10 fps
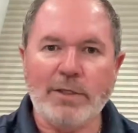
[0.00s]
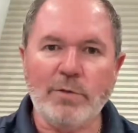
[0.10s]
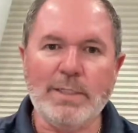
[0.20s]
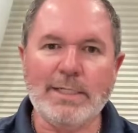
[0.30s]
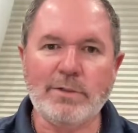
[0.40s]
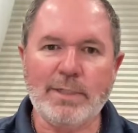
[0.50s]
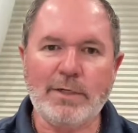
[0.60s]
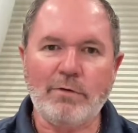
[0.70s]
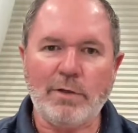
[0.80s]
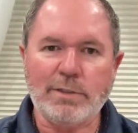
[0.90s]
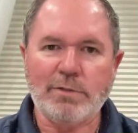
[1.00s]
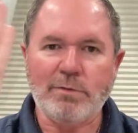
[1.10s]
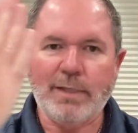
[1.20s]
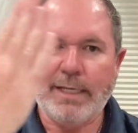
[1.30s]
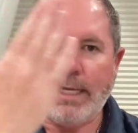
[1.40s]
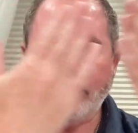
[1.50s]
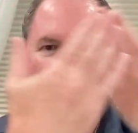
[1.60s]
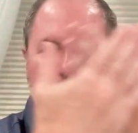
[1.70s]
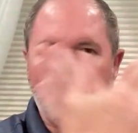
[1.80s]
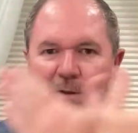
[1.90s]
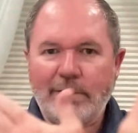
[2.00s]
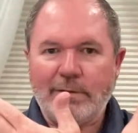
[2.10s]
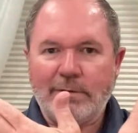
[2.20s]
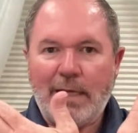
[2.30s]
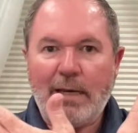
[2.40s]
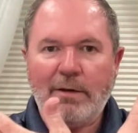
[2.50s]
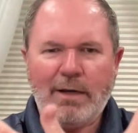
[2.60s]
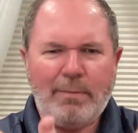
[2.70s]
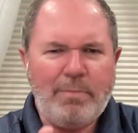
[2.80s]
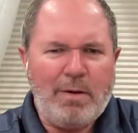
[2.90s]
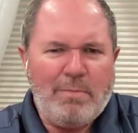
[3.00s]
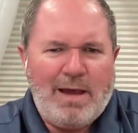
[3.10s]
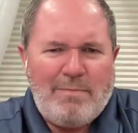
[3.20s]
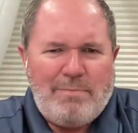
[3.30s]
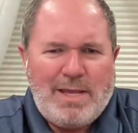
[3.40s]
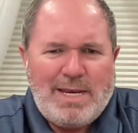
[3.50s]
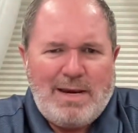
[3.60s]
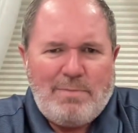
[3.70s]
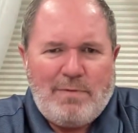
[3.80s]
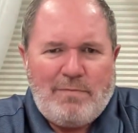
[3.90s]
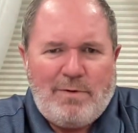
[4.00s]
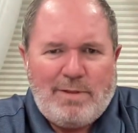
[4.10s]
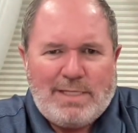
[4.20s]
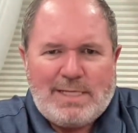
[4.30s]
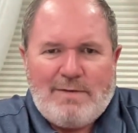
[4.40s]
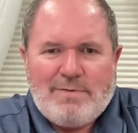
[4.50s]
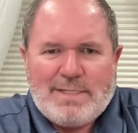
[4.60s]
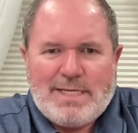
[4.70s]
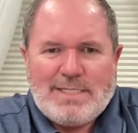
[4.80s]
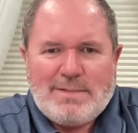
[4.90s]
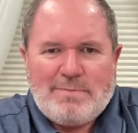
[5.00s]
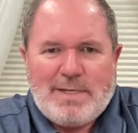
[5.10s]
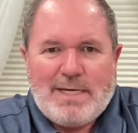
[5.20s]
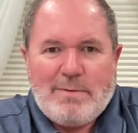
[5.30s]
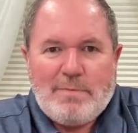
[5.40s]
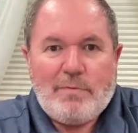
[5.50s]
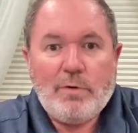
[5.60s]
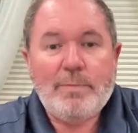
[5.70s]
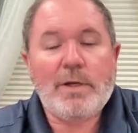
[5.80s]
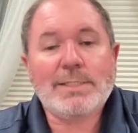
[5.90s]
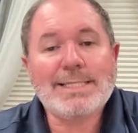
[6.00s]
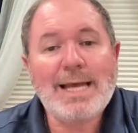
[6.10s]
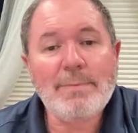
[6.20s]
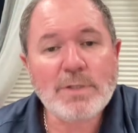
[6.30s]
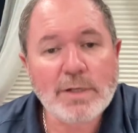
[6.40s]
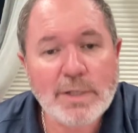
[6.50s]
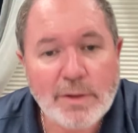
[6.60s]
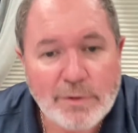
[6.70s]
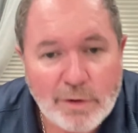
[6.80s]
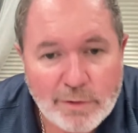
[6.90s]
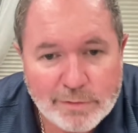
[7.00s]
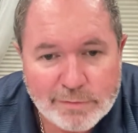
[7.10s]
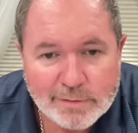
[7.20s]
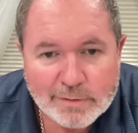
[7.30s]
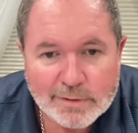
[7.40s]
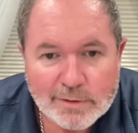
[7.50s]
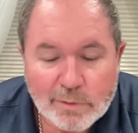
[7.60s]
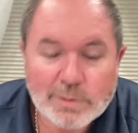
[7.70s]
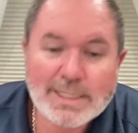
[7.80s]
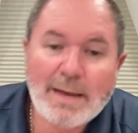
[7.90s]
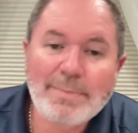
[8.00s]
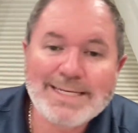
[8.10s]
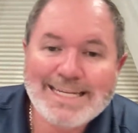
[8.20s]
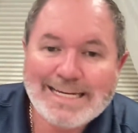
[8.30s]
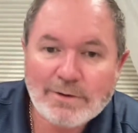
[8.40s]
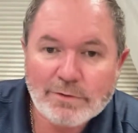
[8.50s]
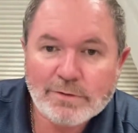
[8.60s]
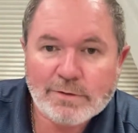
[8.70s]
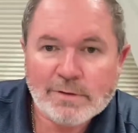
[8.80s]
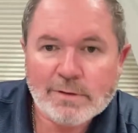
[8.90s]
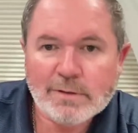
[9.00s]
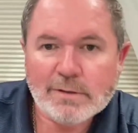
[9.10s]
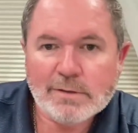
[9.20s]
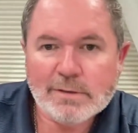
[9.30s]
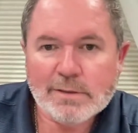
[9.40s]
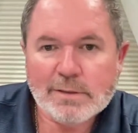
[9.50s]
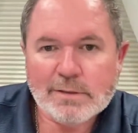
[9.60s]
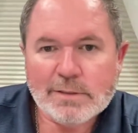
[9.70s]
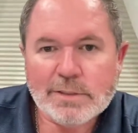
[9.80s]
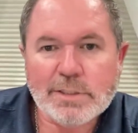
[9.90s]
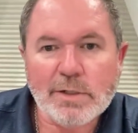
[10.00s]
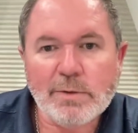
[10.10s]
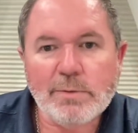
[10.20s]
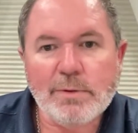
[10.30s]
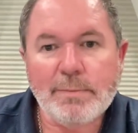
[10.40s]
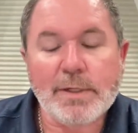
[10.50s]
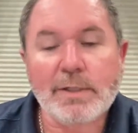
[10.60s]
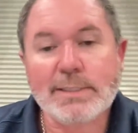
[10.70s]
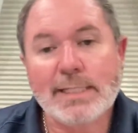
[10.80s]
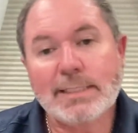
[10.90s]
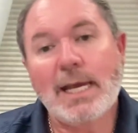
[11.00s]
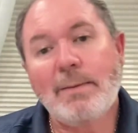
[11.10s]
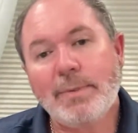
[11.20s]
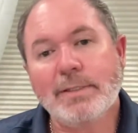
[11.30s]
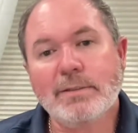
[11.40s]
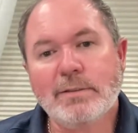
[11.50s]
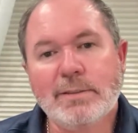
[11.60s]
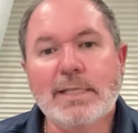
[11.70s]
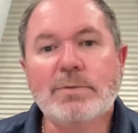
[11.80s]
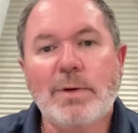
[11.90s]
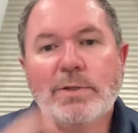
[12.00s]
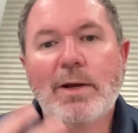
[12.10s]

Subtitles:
and you literally cross through that energy field. And you're like, boom, I've been here before. This conversation's been here before because it's happened on another Earth, or it's happened here. So because that's happened, that's